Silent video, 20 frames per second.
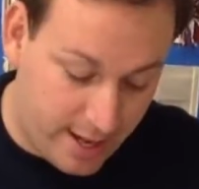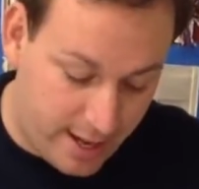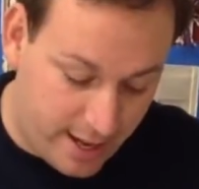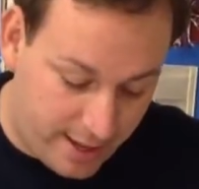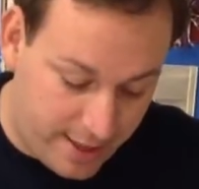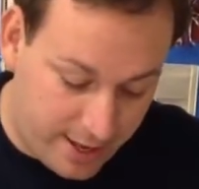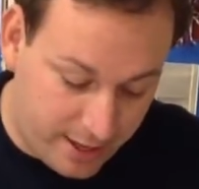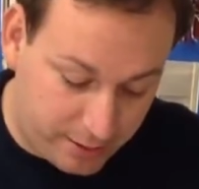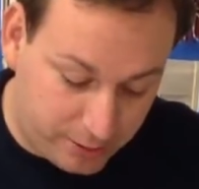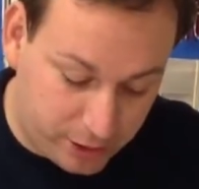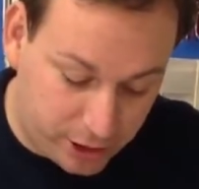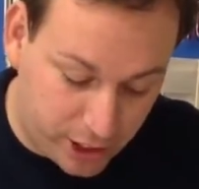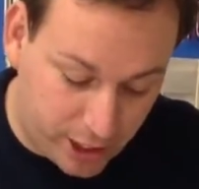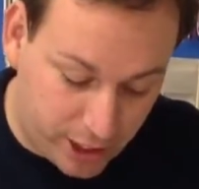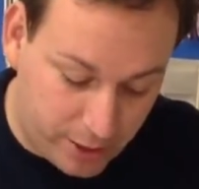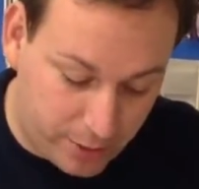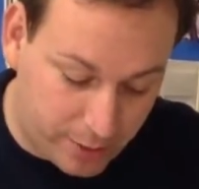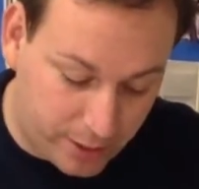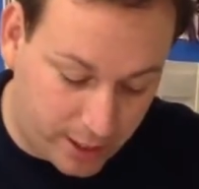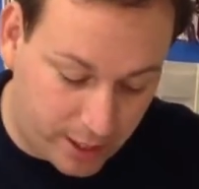And then I'll show
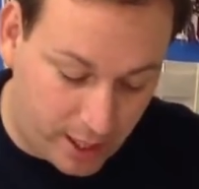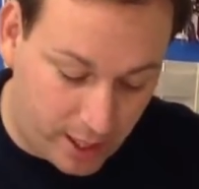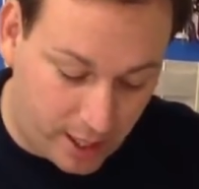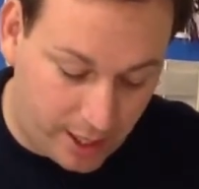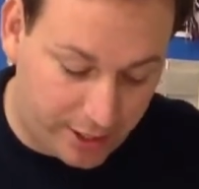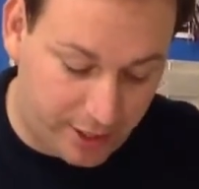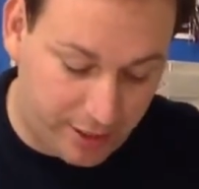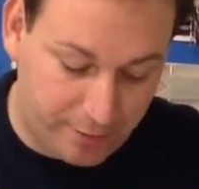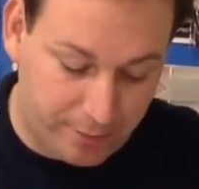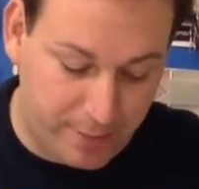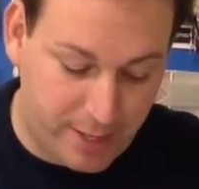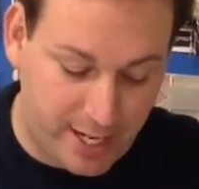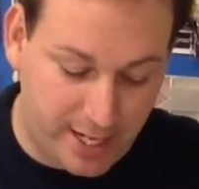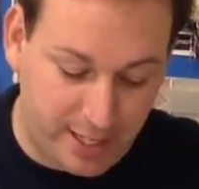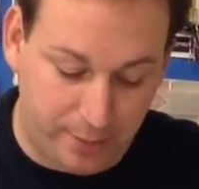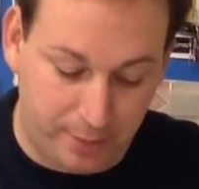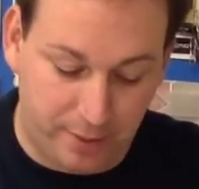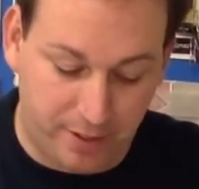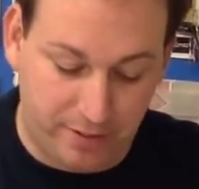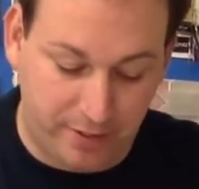you a card I've
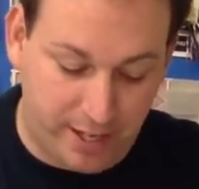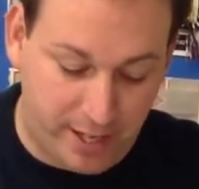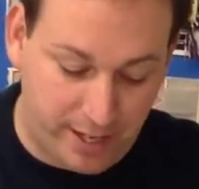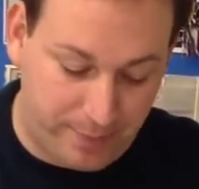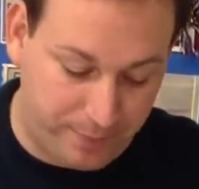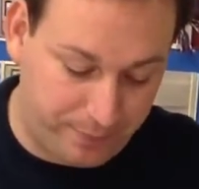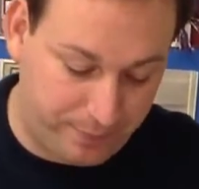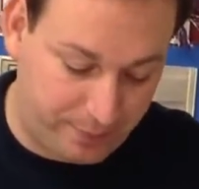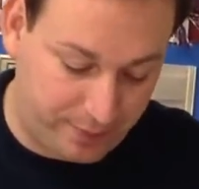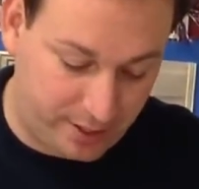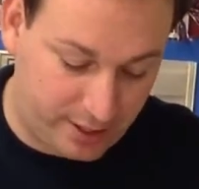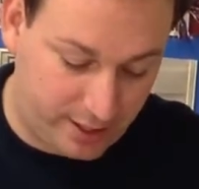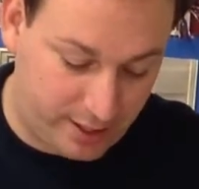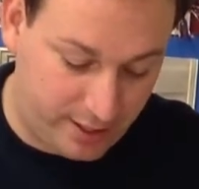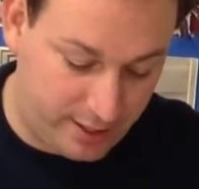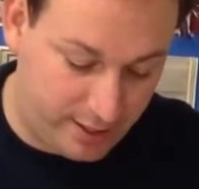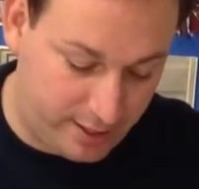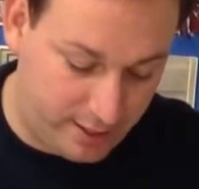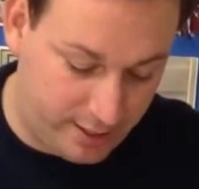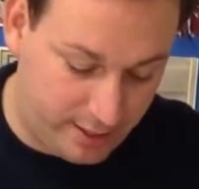made with it.
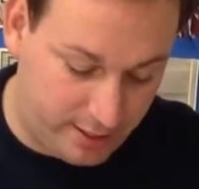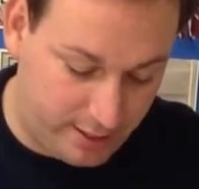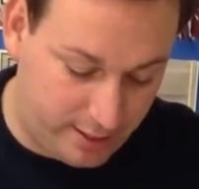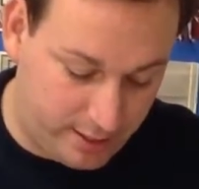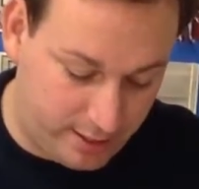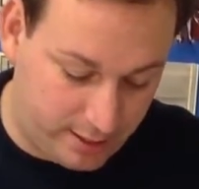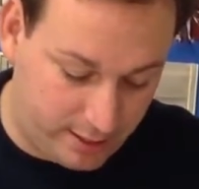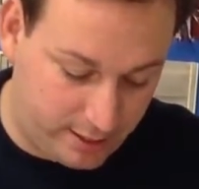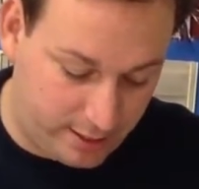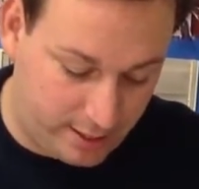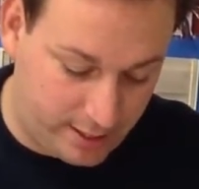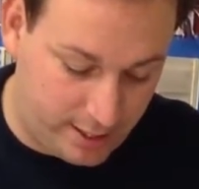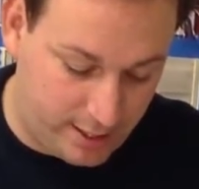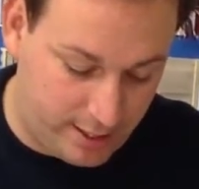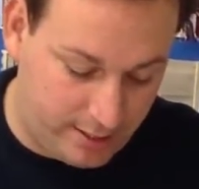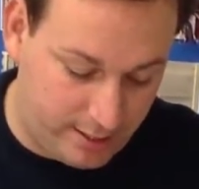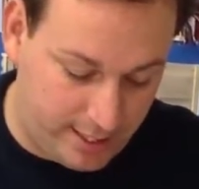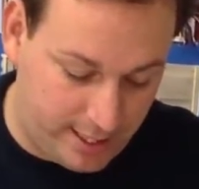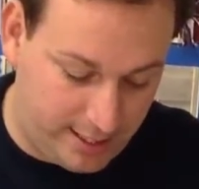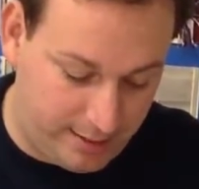Go
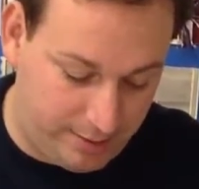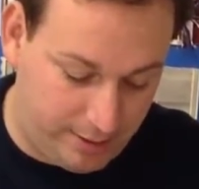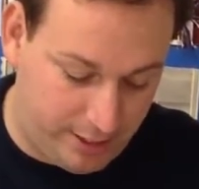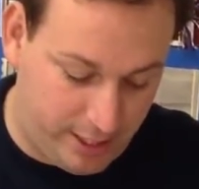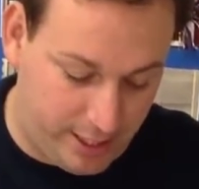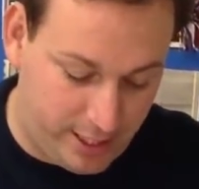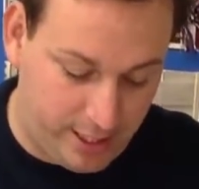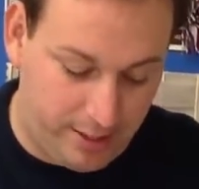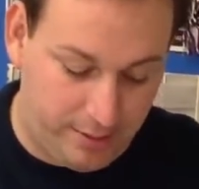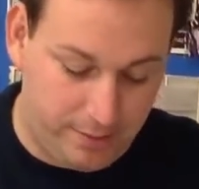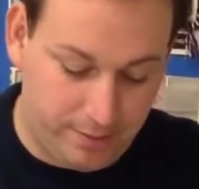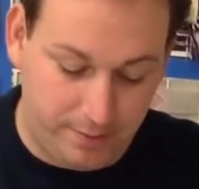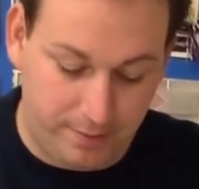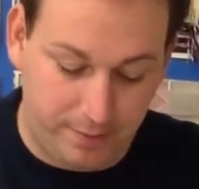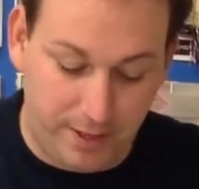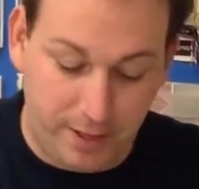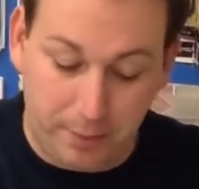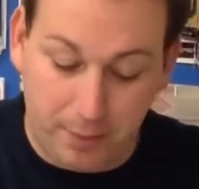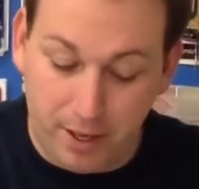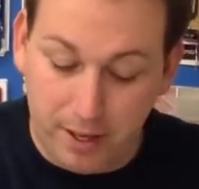down, yeah.
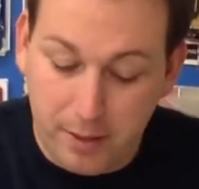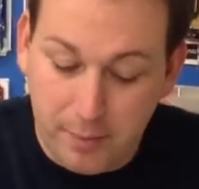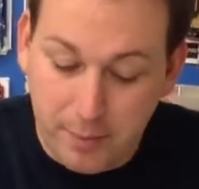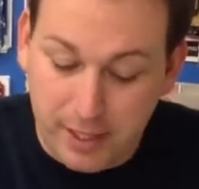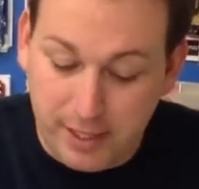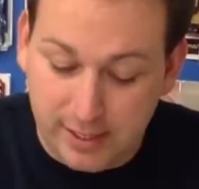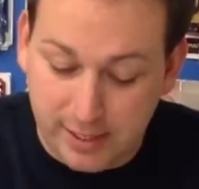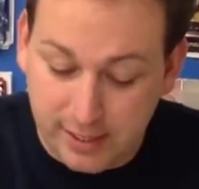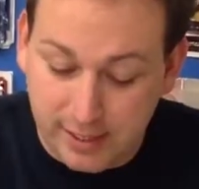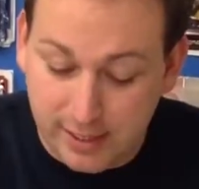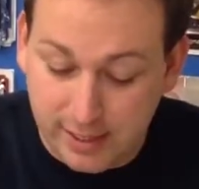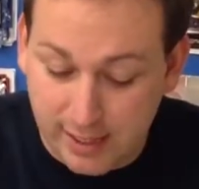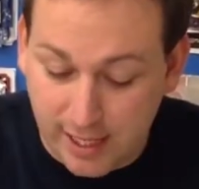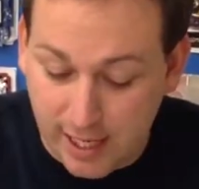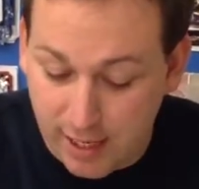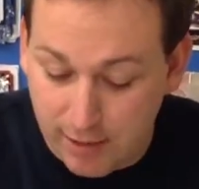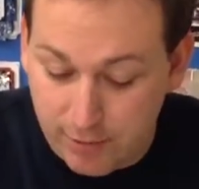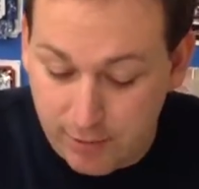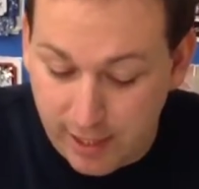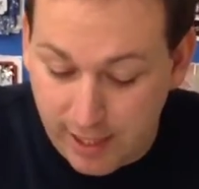Now, one of the bits, as I say,
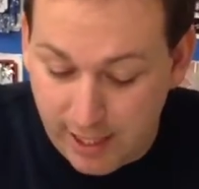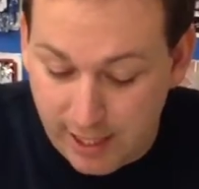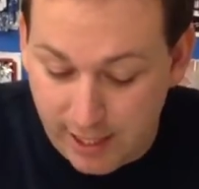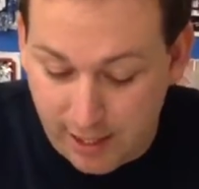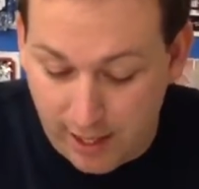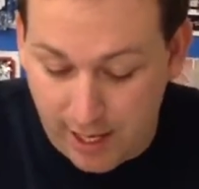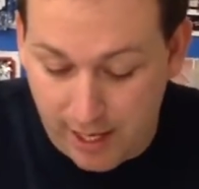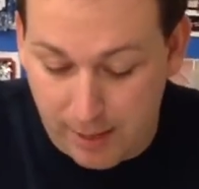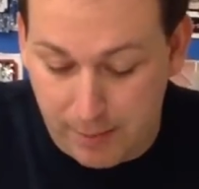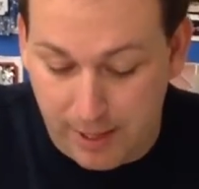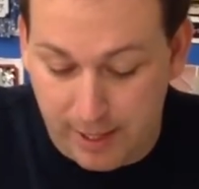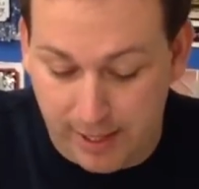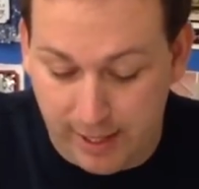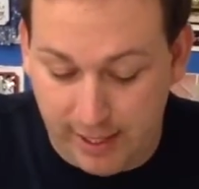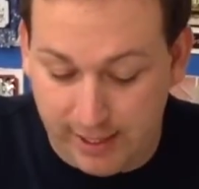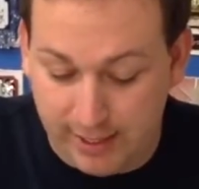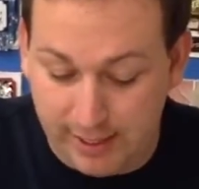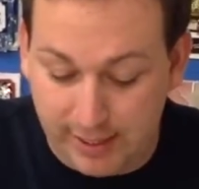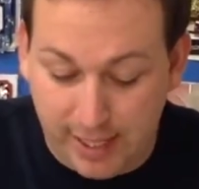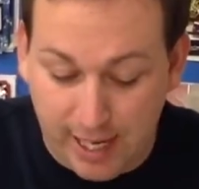I really like about
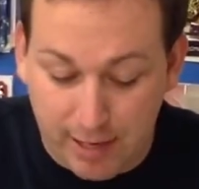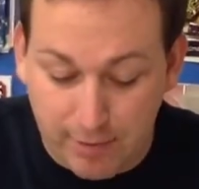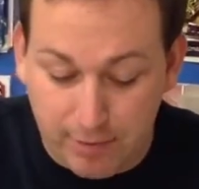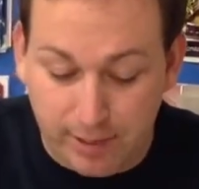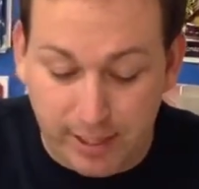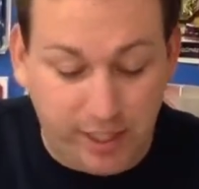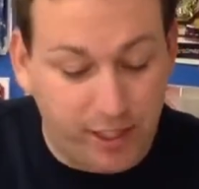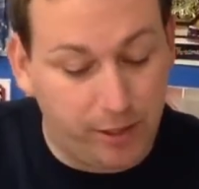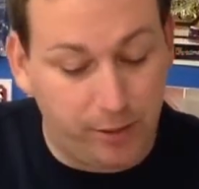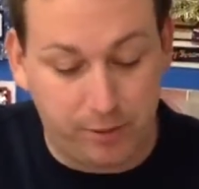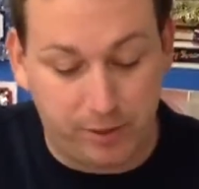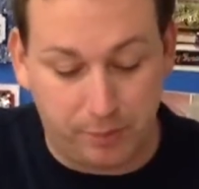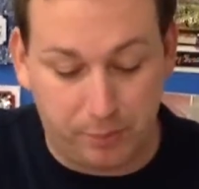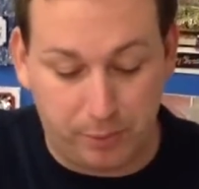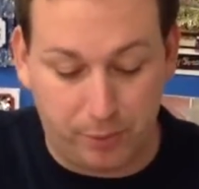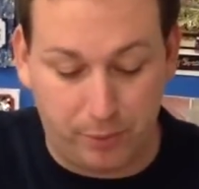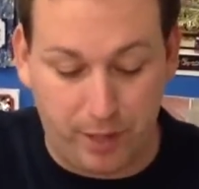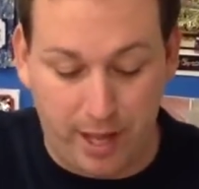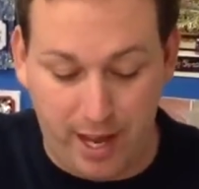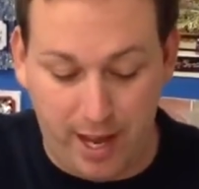these is how
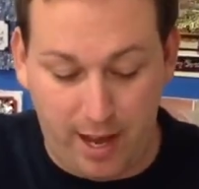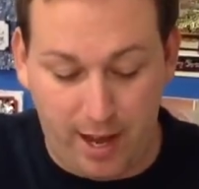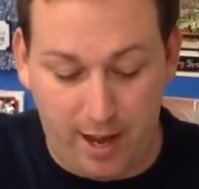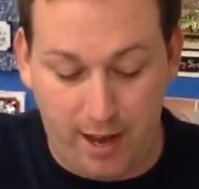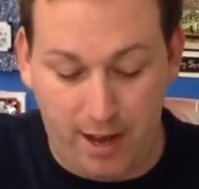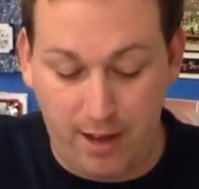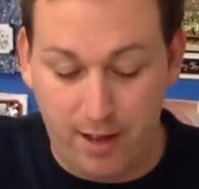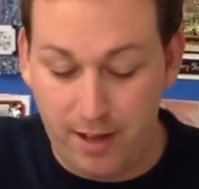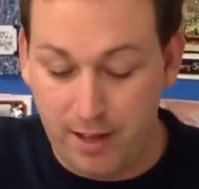reusable they are.